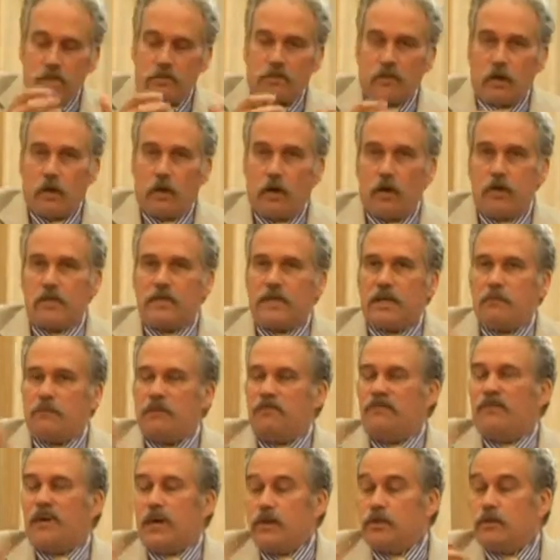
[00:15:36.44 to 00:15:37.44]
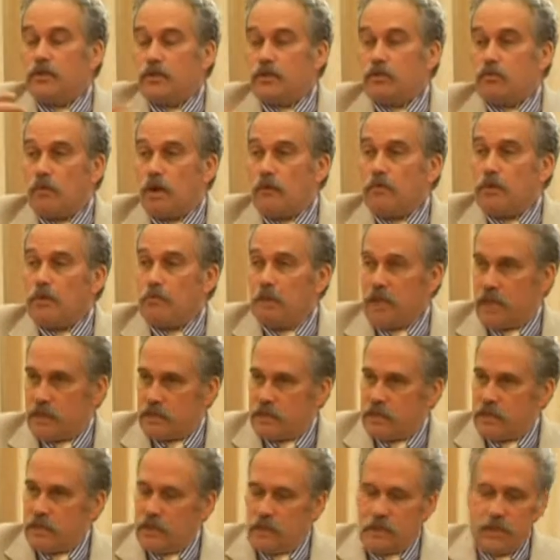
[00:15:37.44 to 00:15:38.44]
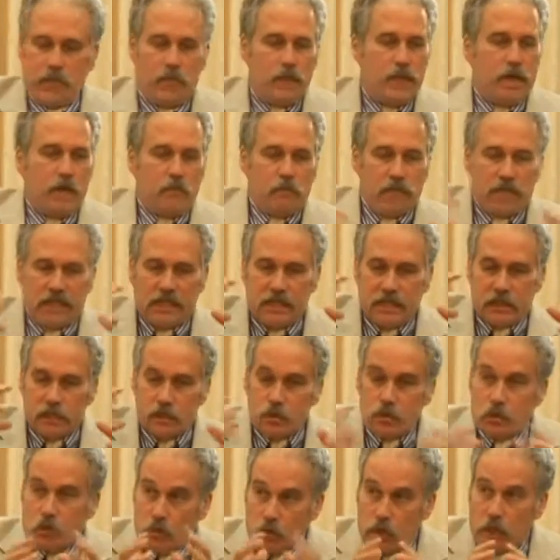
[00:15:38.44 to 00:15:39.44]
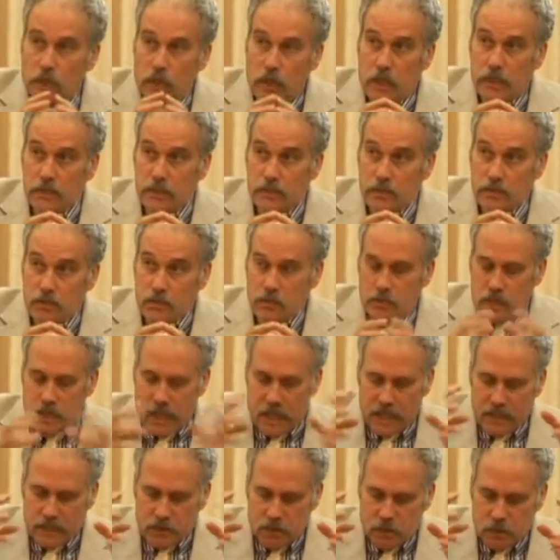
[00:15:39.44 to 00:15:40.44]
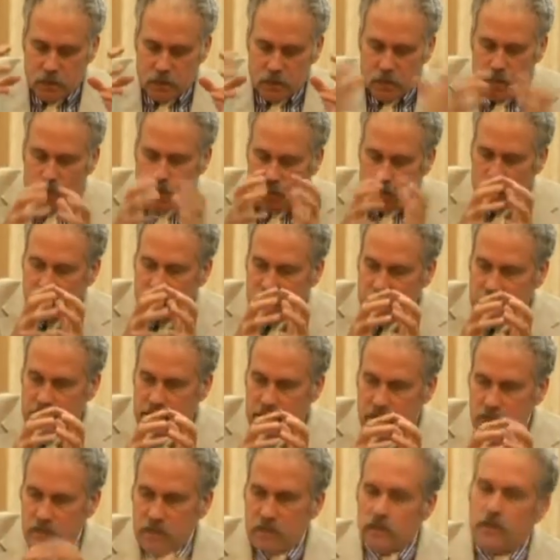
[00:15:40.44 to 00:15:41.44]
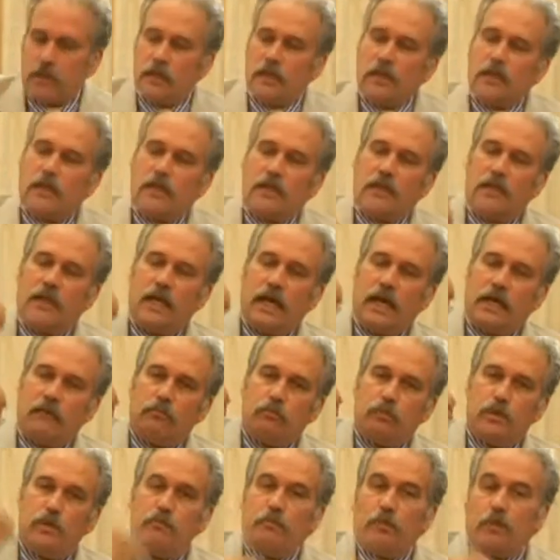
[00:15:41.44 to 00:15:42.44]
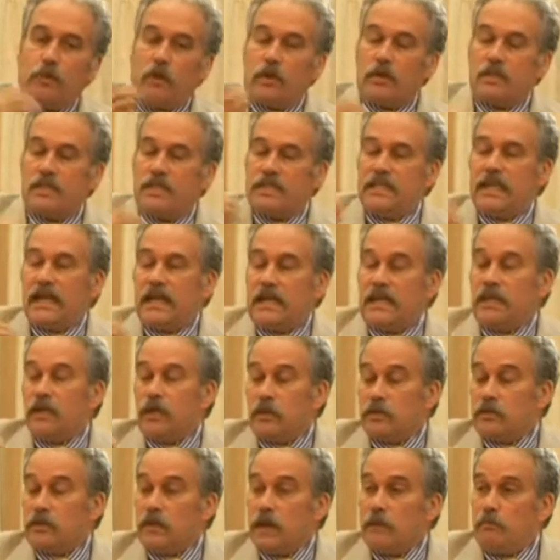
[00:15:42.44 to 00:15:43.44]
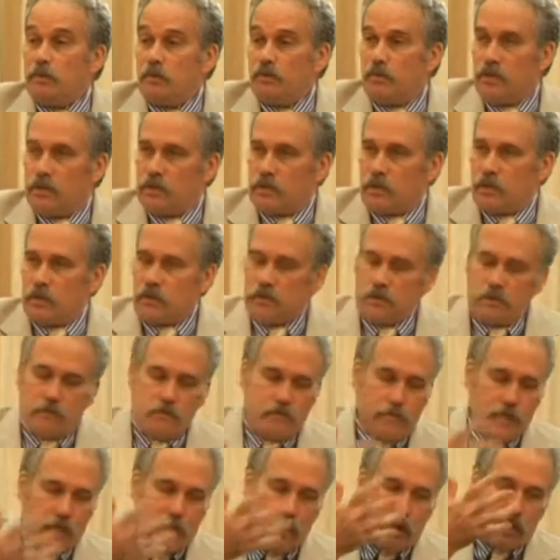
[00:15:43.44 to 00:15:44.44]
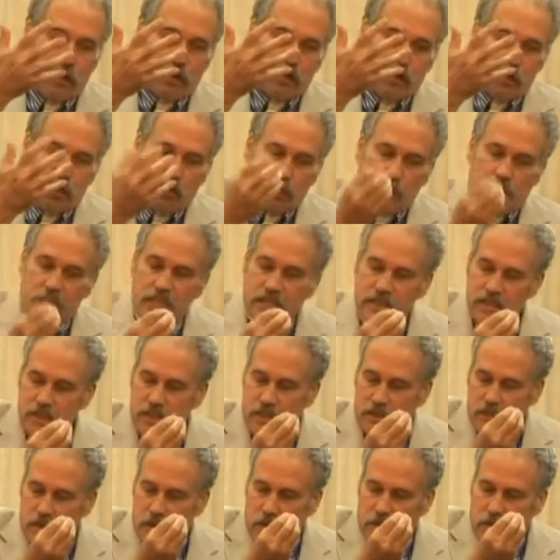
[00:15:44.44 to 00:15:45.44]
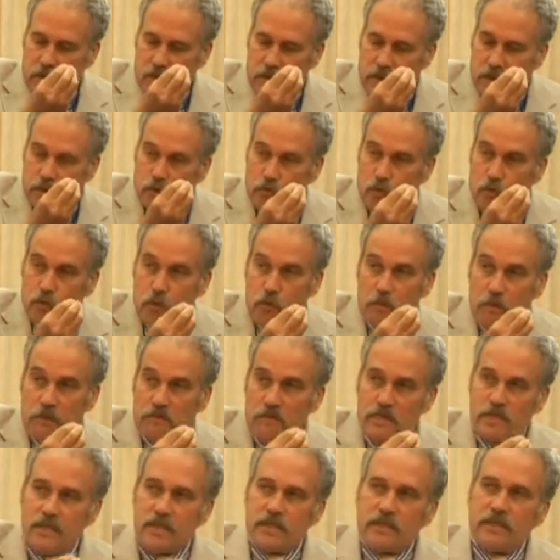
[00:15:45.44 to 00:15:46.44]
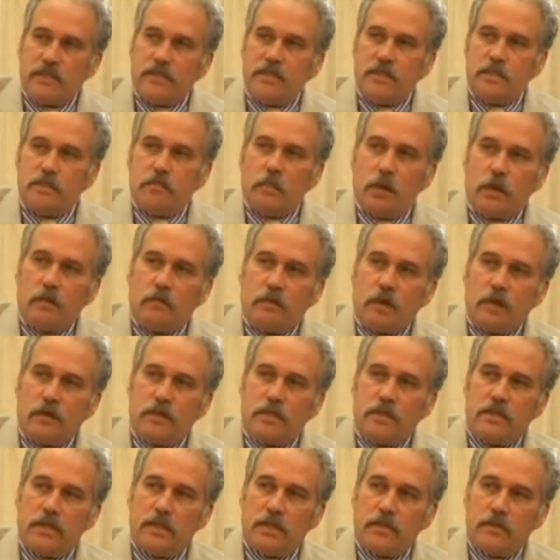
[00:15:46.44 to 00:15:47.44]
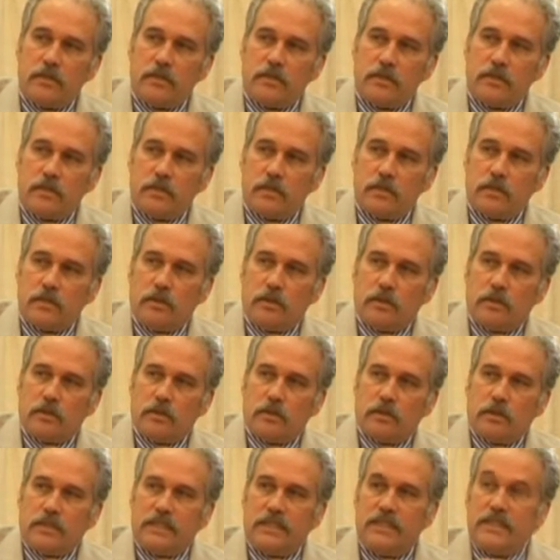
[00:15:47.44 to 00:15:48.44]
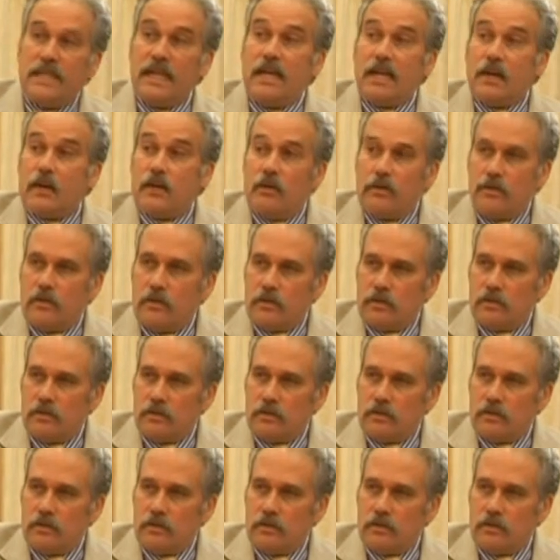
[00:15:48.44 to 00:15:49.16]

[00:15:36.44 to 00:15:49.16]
of cars can be found in Swami Magazine. But it is so clustered and so condensed that people are standing on top of each other. So this little group of 60 spare parts dealers dared